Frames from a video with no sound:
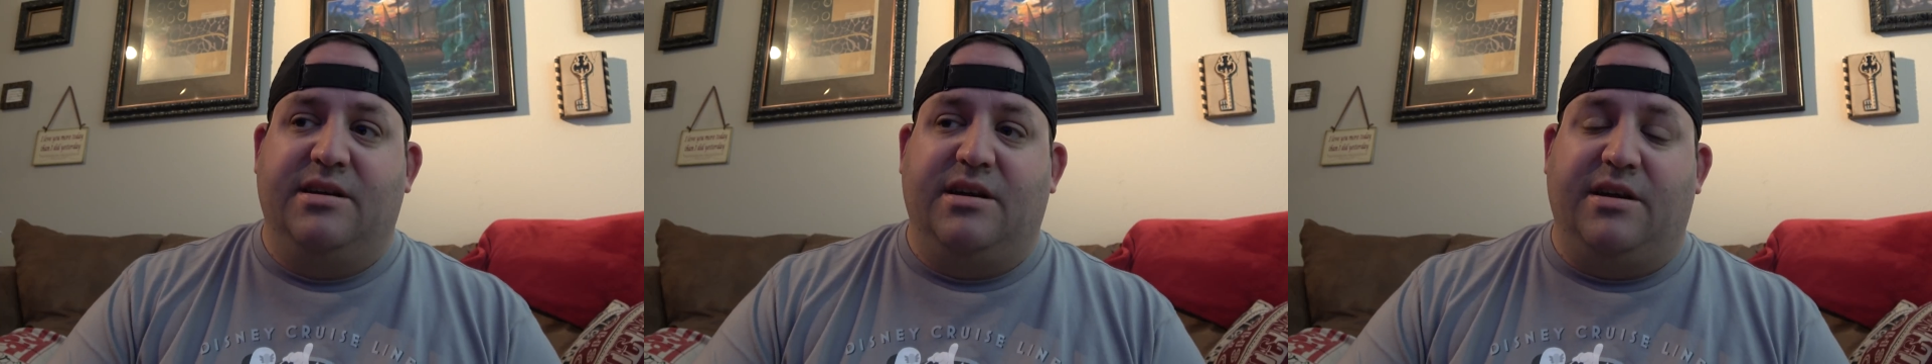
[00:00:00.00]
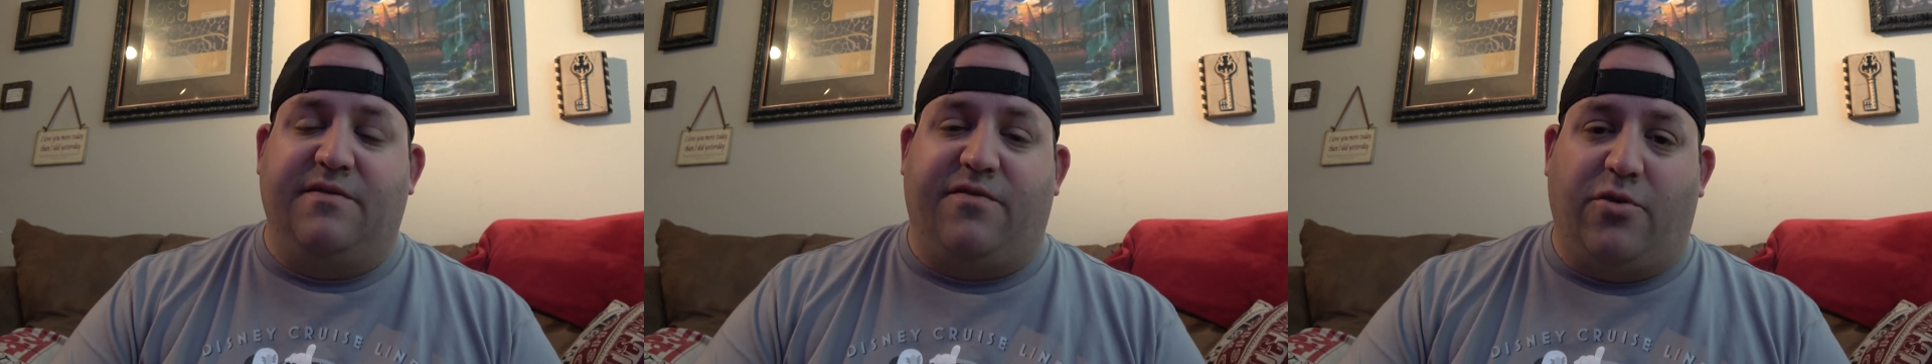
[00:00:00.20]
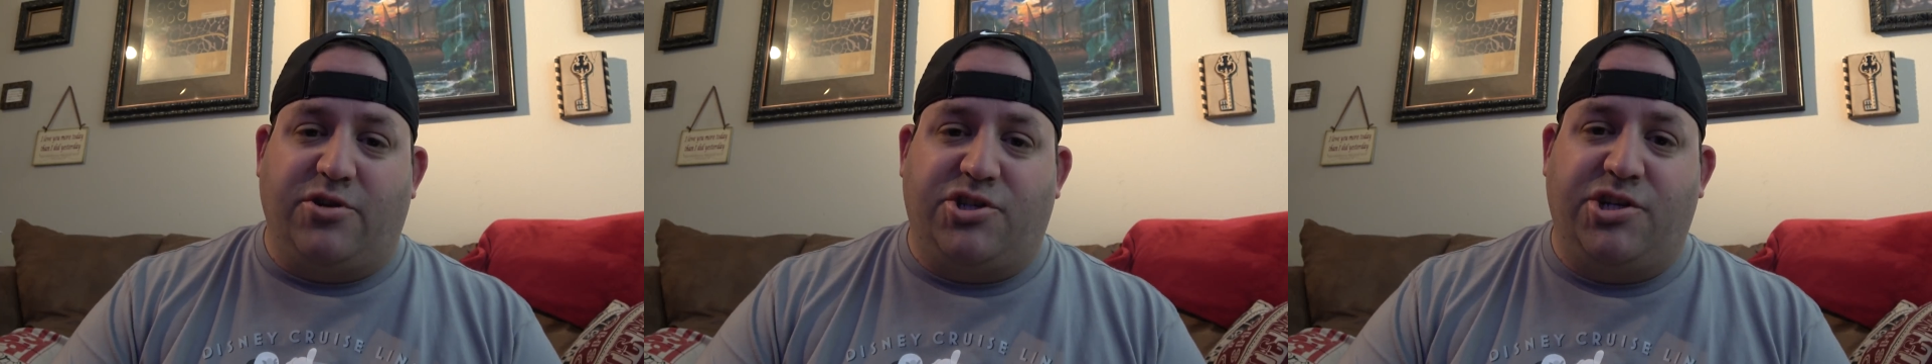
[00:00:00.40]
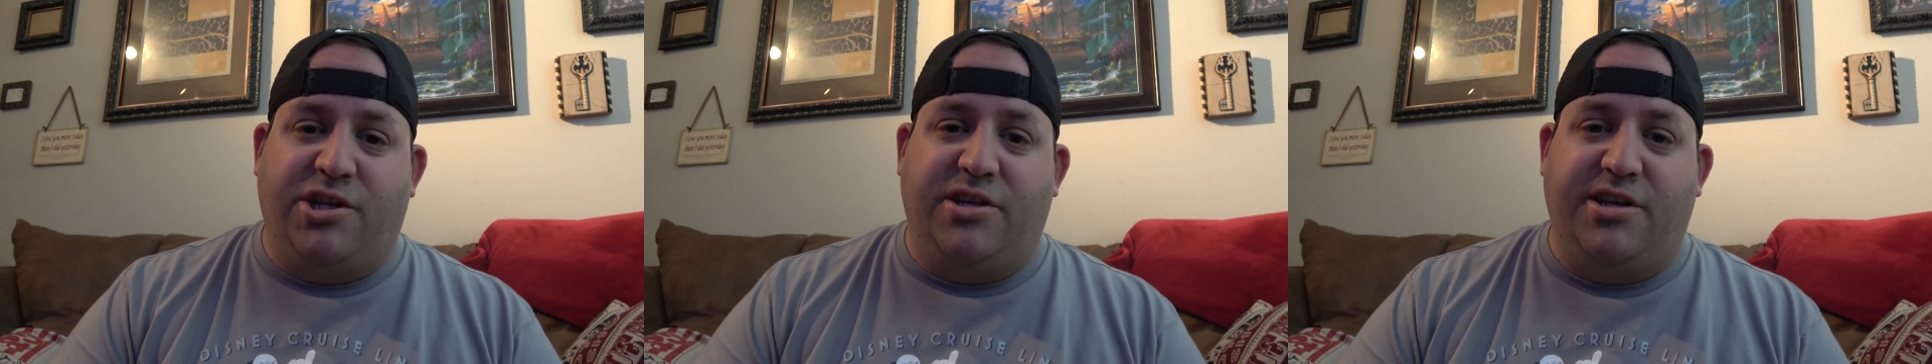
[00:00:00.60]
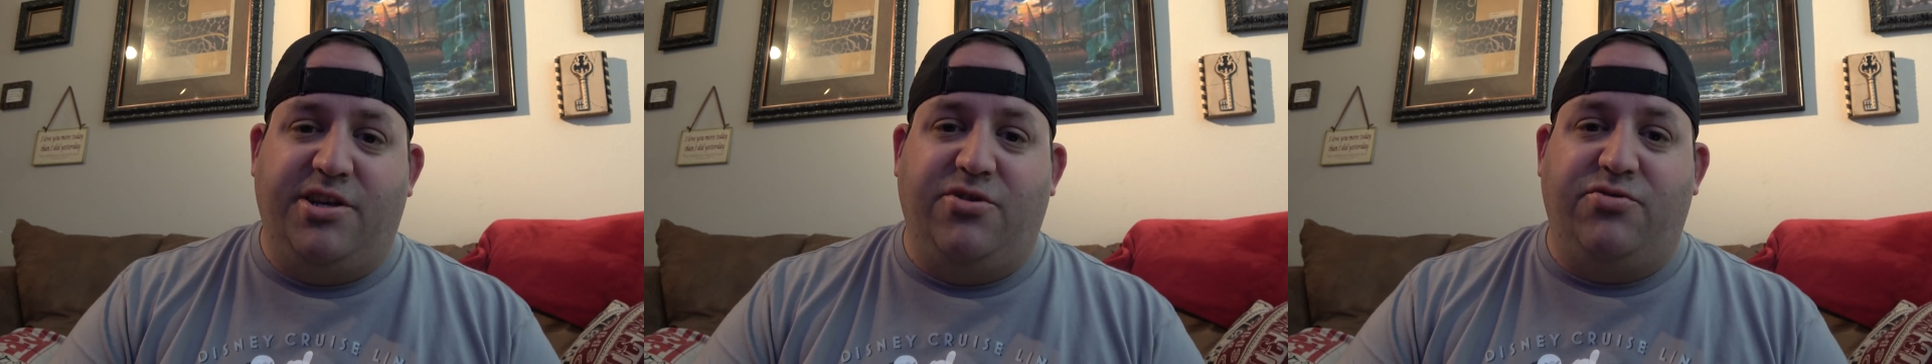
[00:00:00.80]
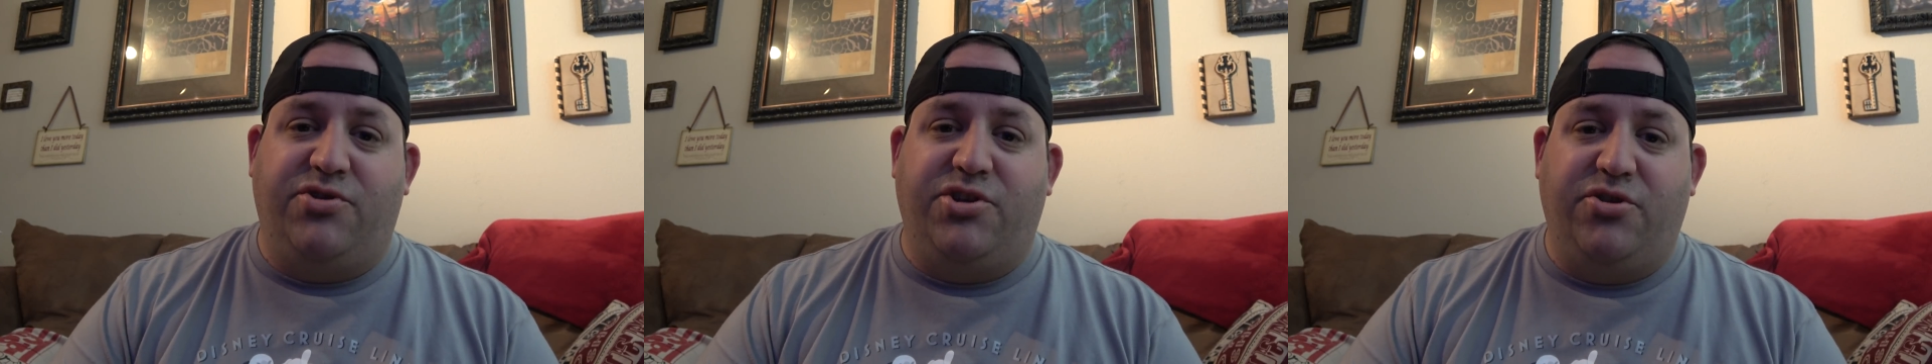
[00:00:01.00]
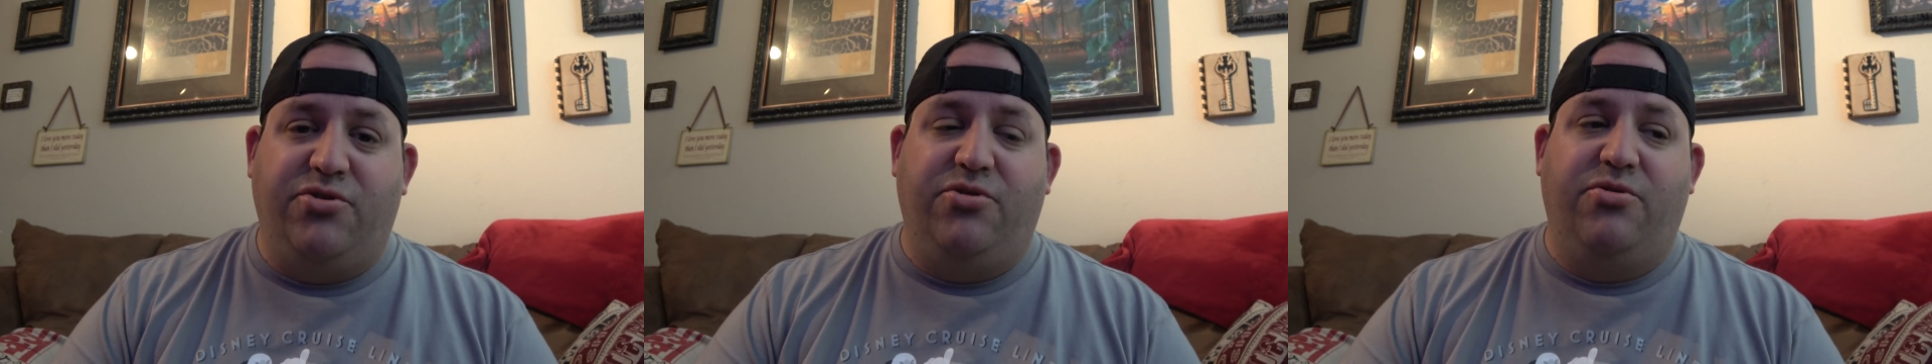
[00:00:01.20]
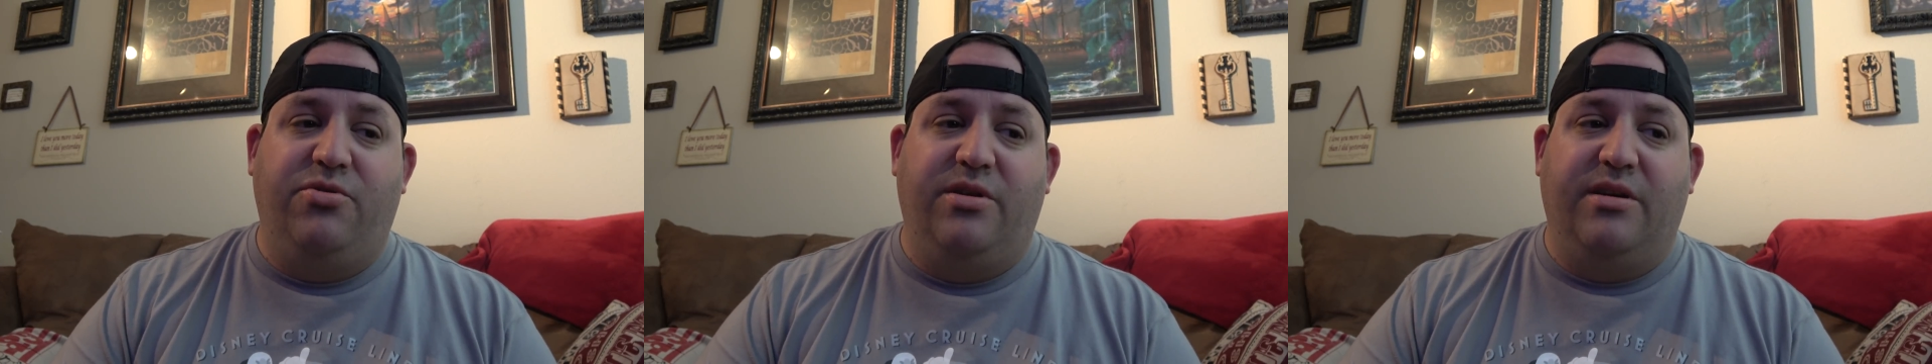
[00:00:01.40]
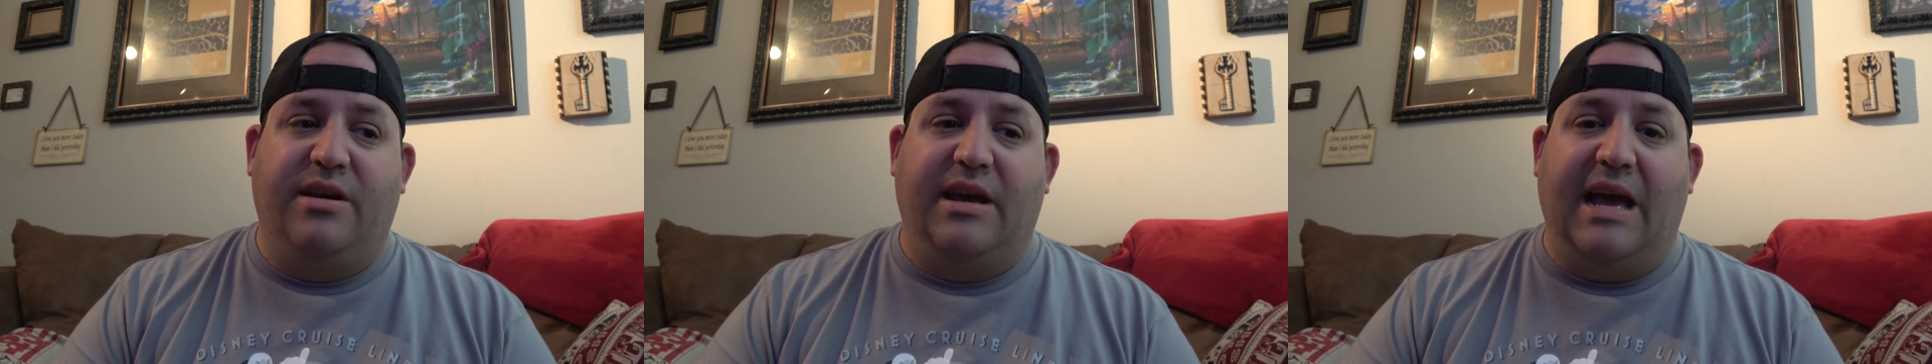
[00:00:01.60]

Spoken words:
unfortunately you do